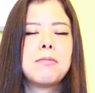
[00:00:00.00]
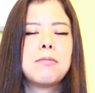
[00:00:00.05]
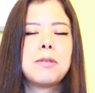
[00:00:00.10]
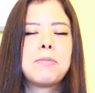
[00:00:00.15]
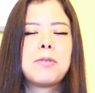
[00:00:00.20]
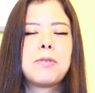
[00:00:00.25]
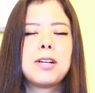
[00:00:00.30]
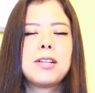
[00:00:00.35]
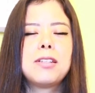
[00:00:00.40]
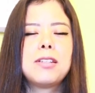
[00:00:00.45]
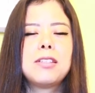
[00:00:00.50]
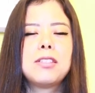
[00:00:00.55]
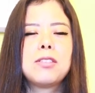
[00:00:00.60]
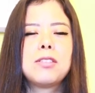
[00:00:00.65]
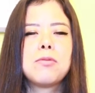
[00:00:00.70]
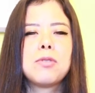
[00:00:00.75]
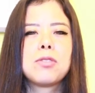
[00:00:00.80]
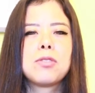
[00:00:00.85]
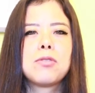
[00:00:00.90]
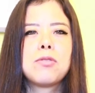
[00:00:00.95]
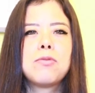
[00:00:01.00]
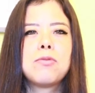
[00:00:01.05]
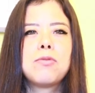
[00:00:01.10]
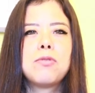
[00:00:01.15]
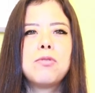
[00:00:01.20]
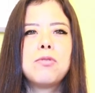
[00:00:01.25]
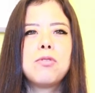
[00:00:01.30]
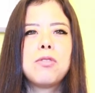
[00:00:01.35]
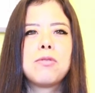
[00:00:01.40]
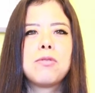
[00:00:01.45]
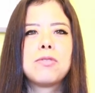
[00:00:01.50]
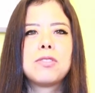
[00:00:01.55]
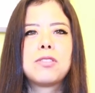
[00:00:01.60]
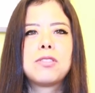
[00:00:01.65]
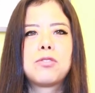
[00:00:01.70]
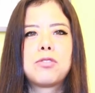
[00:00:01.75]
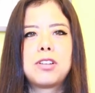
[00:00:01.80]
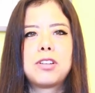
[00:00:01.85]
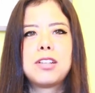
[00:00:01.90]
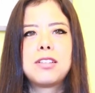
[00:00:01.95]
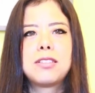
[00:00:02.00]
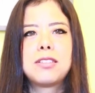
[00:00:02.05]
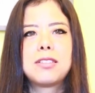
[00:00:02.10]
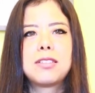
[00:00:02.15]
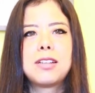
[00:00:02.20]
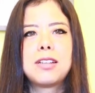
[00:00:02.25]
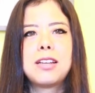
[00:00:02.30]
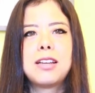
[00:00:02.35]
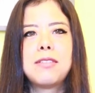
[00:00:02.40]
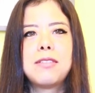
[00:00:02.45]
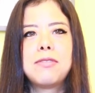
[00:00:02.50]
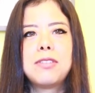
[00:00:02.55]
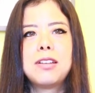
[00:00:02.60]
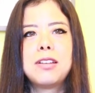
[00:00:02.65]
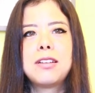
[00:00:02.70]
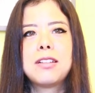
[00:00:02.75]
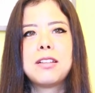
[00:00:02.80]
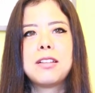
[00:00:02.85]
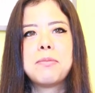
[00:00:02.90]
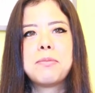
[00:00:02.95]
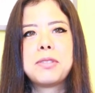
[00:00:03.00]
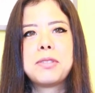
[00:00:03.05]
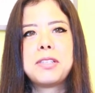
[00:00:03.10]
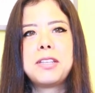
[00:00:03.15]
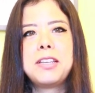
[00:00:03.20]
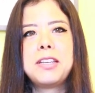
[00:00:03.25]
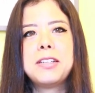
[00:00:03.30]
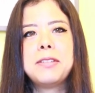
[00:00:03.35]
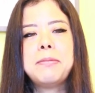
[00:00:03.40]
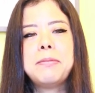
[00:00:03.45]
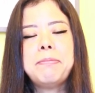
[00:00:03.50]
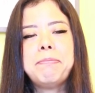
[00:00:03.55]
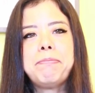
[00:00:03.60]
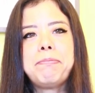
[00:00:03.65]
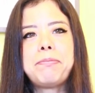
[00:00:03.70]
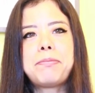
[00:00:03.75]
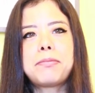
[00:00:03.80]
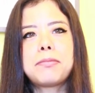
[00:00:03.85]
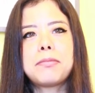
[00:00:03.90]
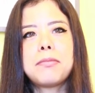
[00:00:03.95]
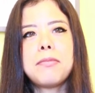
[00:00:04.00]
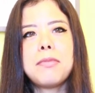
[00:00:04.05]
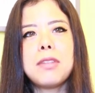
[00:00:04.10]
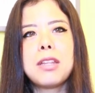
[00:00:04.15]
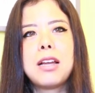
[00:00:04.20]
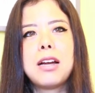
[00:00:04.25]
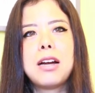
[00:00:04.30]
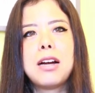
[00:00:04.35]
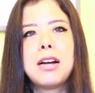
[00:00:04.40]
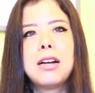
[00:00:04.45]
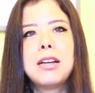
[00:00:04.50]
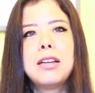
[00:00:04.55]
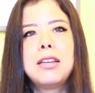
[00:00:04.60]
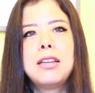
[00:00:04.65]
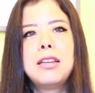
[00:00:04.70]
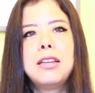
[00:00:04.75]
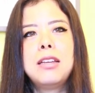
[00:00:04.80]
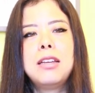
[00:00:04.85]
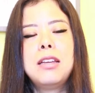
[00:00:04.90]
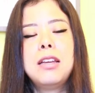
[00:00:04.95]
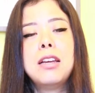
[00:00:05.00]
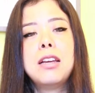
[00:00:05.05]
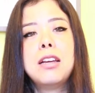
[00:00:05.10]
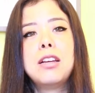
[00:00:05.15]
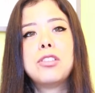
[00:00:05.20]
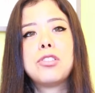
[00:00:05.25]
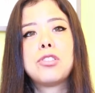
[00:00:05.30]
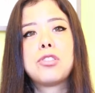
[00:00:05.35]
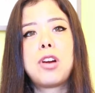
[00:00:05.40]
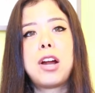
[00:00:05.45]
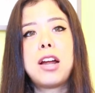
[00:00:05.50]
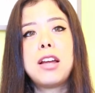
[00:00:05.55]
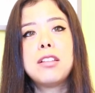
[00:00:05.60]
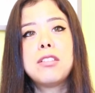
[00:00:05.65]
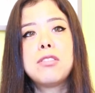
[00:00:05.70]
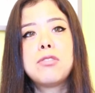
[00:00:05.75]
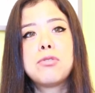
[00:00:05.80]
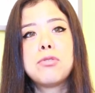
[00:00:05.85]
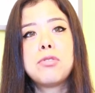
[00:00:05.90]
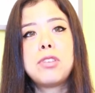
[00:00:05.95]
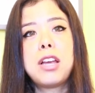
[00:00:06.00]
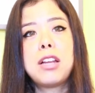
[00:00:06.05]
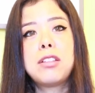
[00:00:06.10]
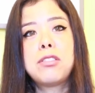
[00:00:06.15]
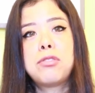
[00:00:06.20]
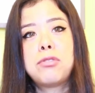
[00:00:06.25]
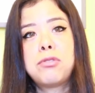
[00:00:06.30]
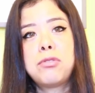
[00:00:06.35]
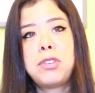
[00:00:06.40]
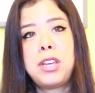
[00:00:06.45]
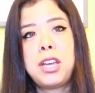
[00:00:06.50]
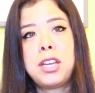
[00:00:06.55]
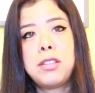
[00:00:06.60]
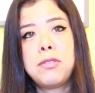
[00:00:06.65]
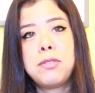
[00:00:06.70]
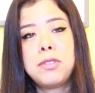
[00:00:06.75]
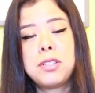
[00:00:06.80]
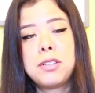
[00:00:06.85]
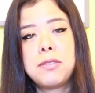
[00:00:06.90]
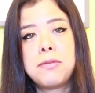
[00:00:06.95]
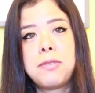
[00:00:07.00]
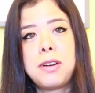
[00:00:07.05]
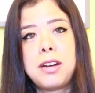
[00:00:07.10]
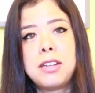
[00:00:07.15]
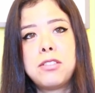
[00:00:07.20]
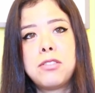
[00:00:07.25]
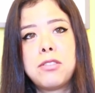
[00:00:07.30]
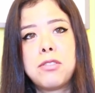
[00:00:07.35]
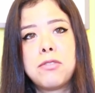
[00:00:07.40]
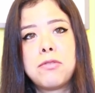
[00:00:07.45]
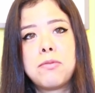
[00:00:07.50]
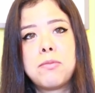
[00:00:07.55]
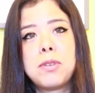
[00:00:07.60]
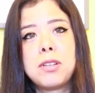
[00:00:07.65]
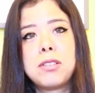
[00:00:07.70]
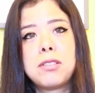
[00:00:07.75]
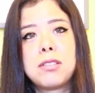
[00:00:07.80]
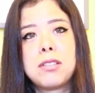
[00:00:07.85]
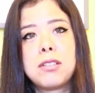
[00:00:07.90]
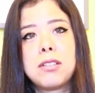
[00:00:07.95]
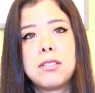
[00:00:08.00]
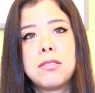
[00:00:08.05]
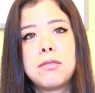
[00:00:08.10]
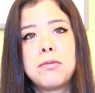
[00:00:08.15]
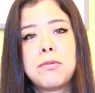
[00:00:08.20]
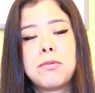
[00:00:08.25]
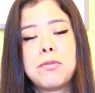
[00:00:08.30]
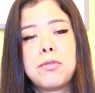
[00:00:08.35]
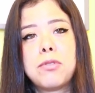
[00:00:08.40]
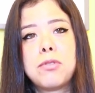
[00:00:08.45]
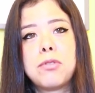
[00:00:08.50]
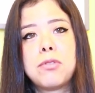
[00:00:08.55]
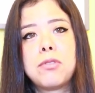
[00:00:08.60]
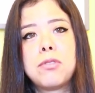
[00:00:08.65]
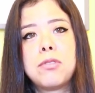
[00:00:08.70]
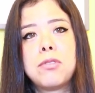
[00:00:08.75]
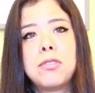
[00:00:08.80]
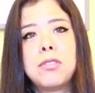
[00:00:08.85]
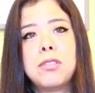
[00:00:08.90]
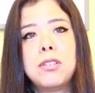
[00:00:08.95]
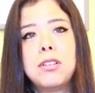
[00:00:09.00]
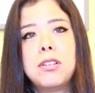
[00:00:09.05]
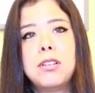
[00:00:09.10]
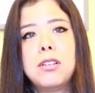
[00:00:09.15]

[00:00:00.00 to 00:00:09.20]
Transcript: my pregnancy was so full of stress. I have eclampsia. I tried to get together with the father of my son for